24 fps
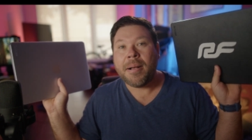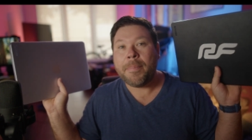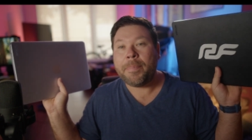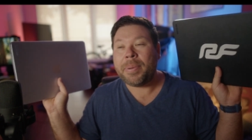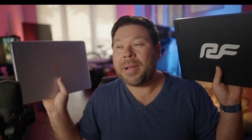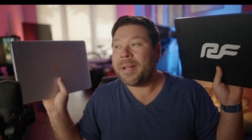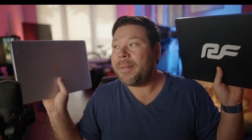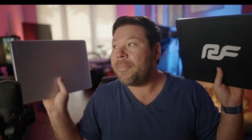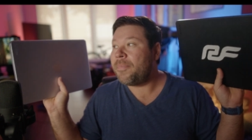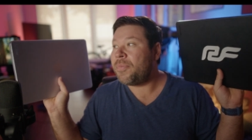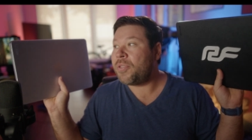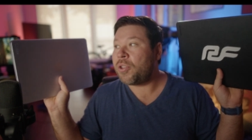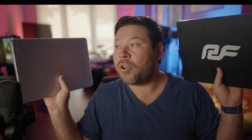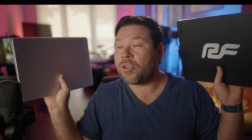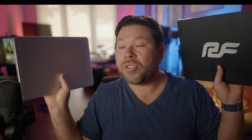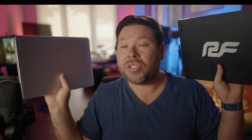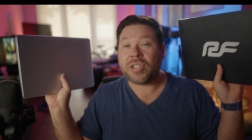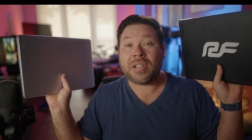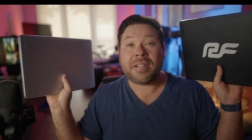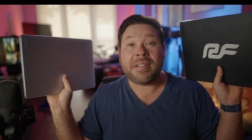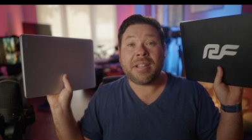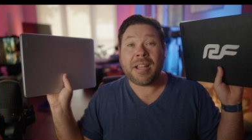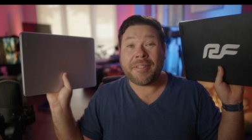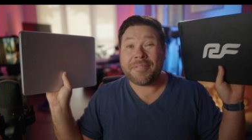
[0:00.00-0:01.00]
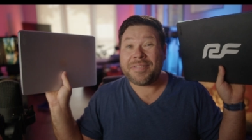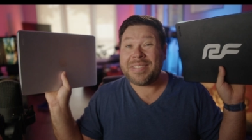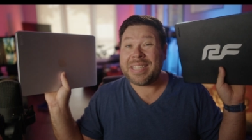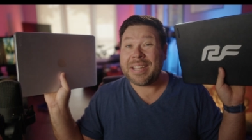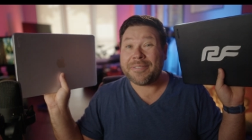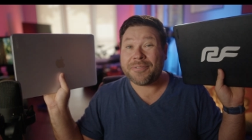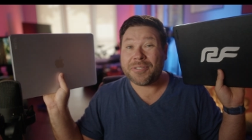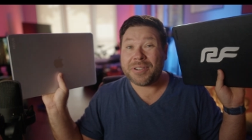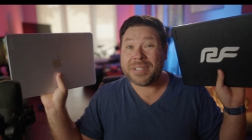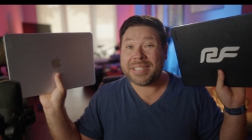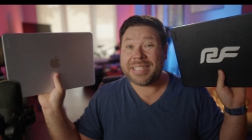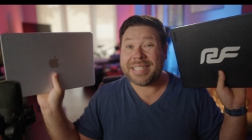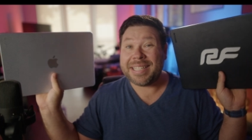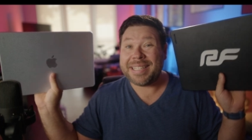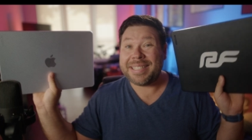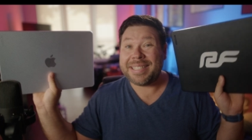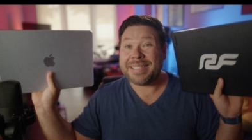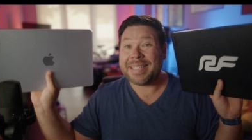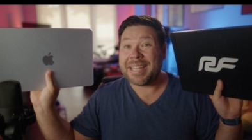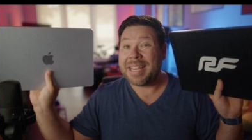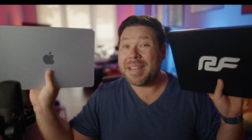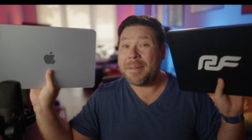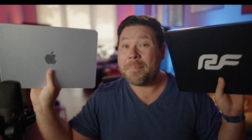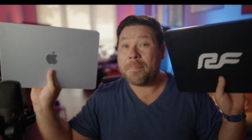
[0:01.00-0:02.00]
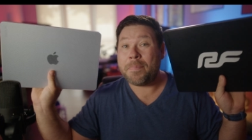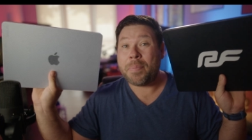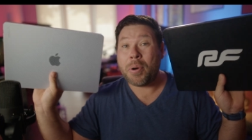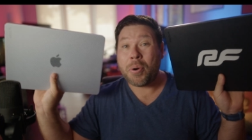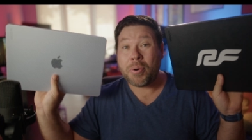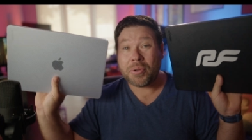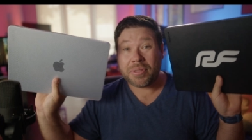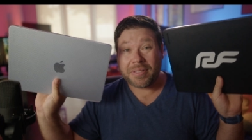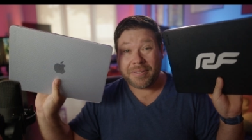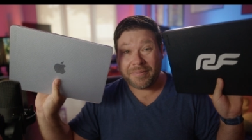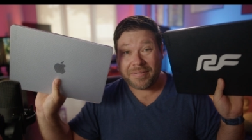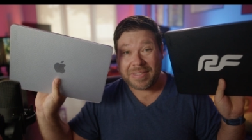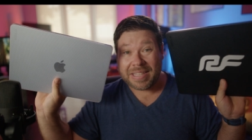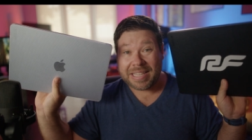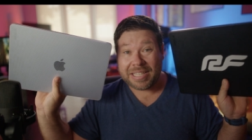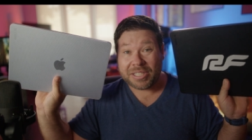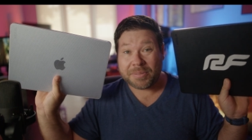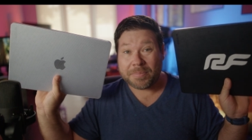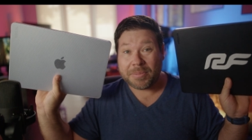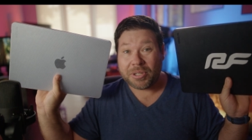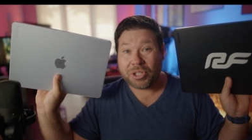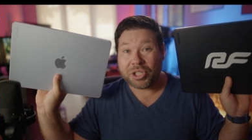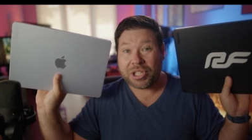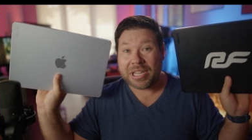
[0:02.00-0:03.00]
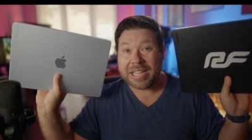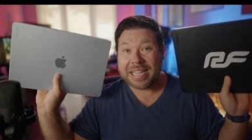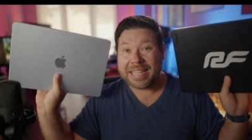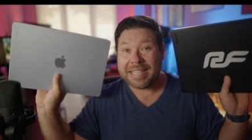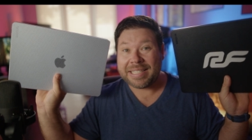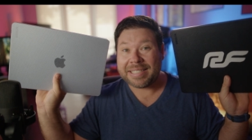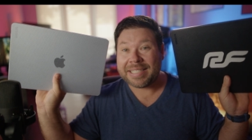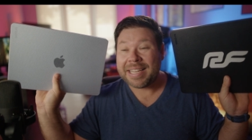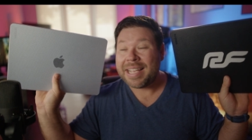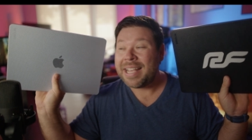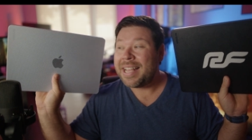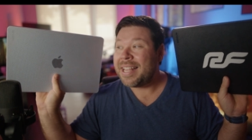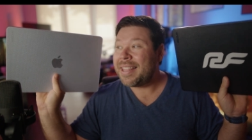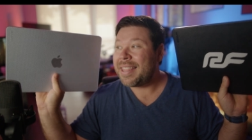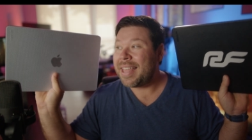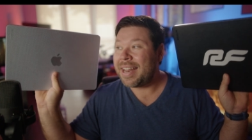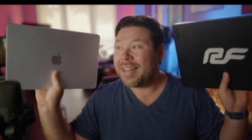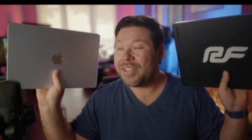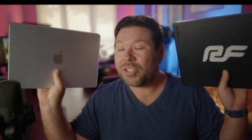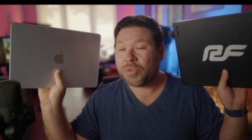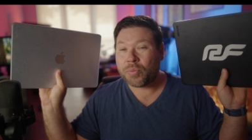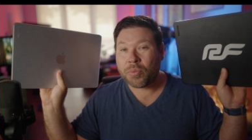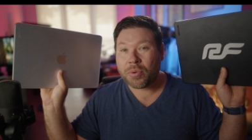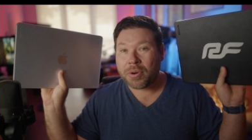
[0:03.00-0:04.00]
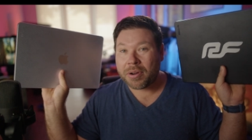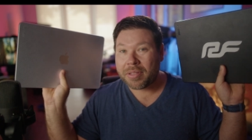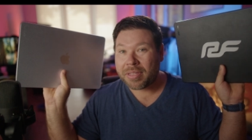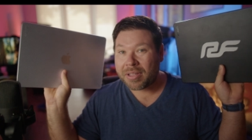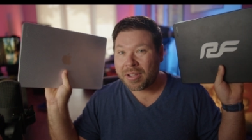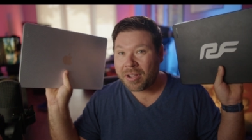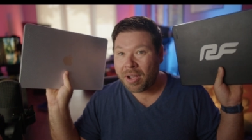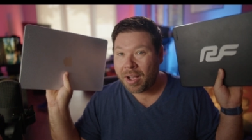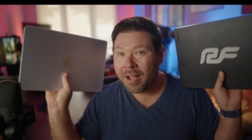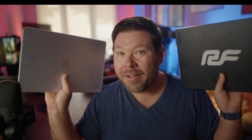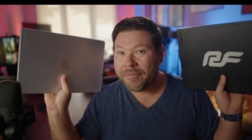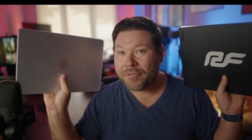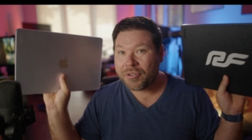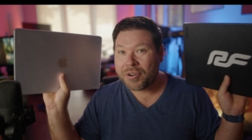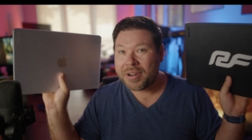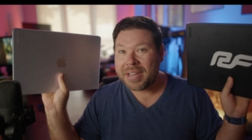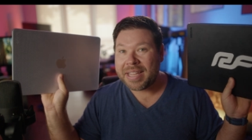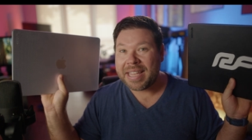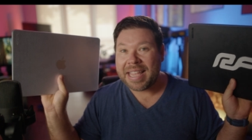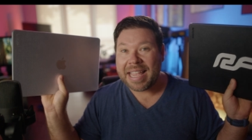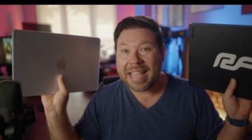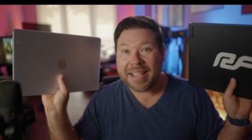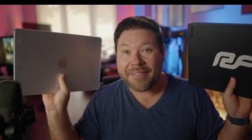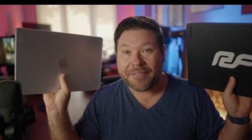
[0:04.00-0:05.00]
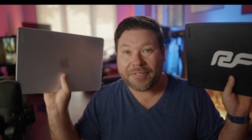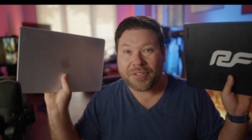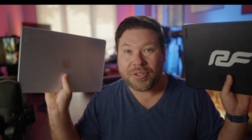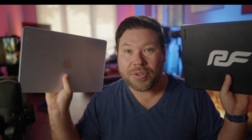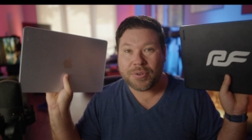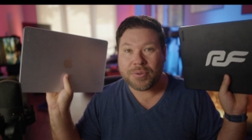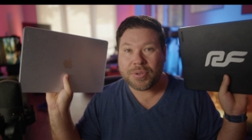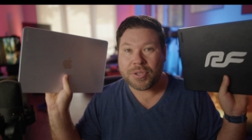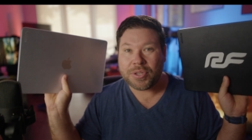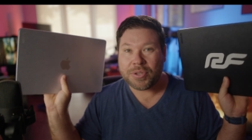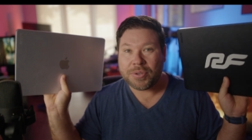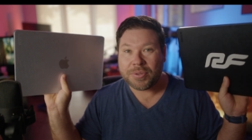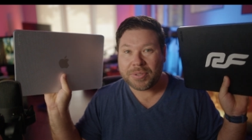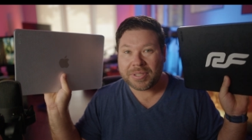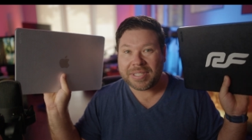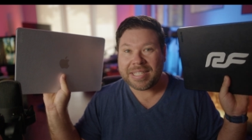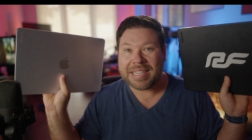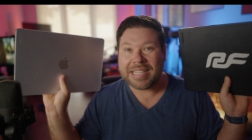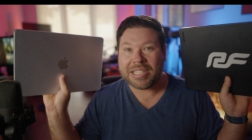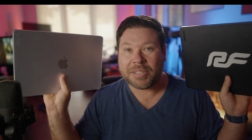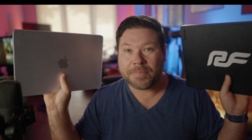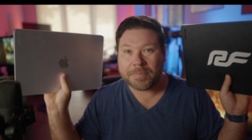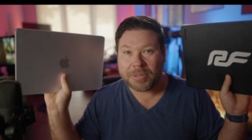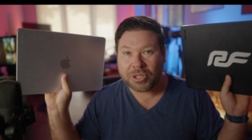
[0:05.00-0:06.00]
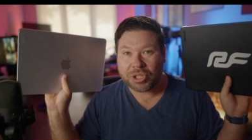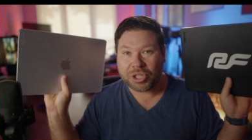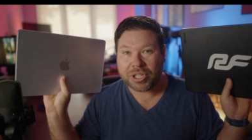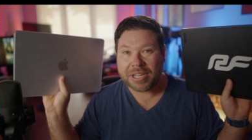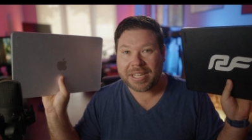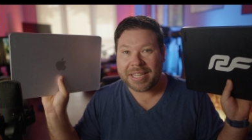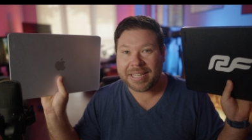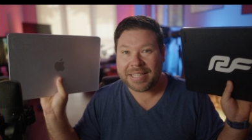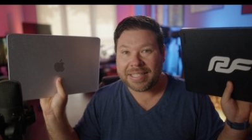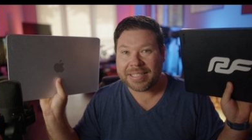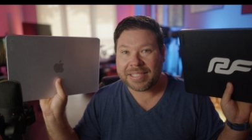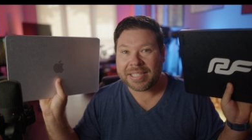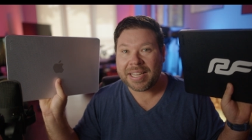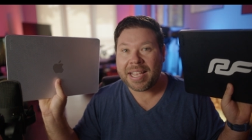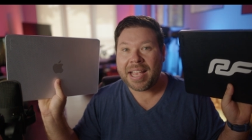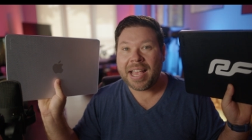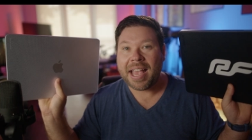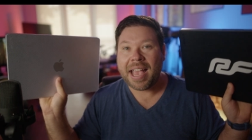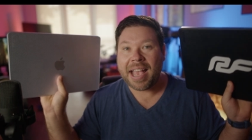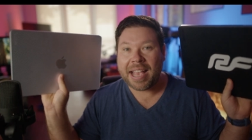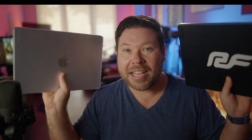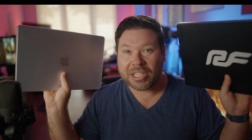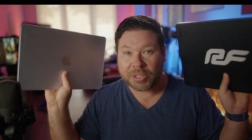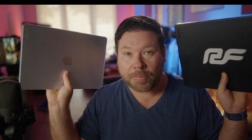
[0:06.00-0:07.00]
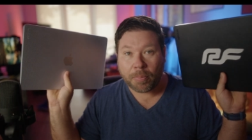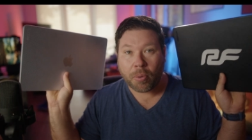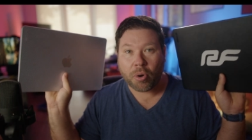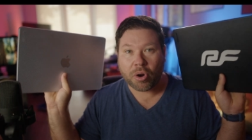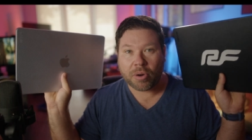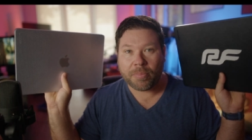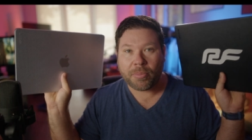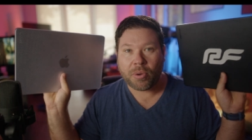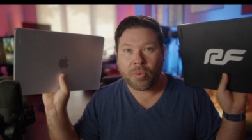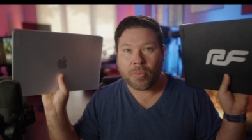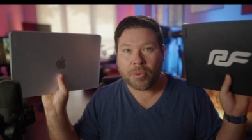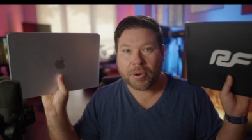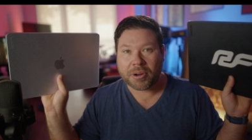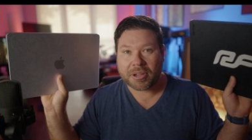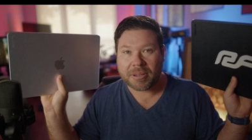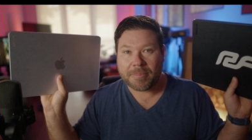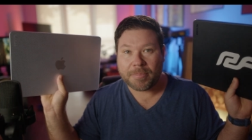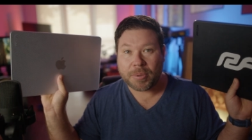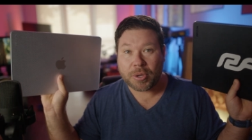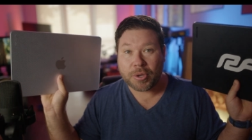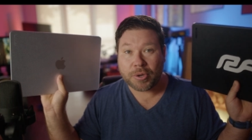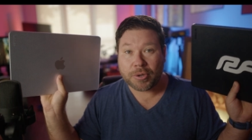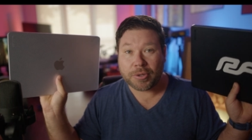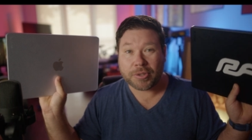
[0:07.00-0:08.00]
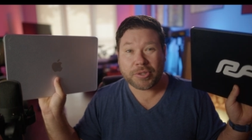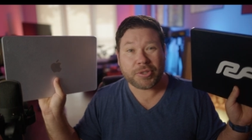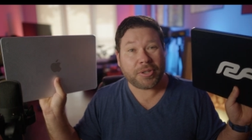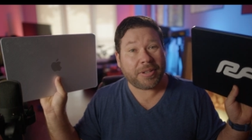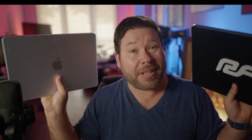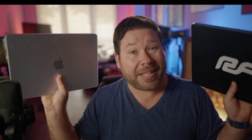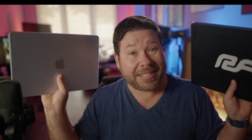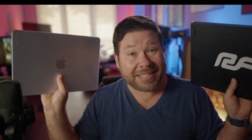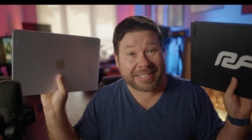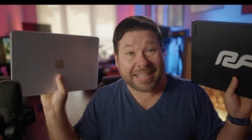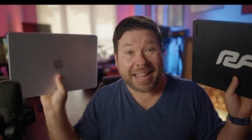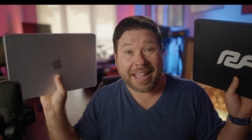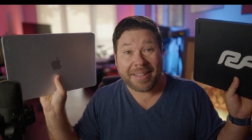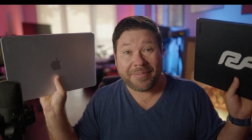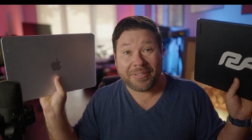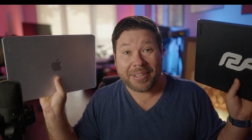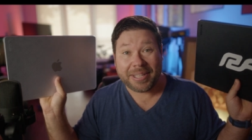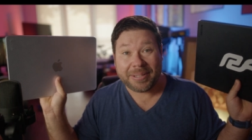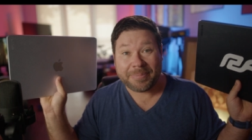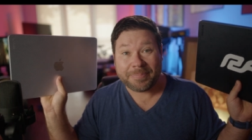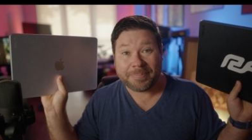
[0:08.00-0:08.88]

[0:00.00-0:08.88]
but there's enough differences in both of these machines that it's worth covering if you use these machines as portable work computers, so let's dive in.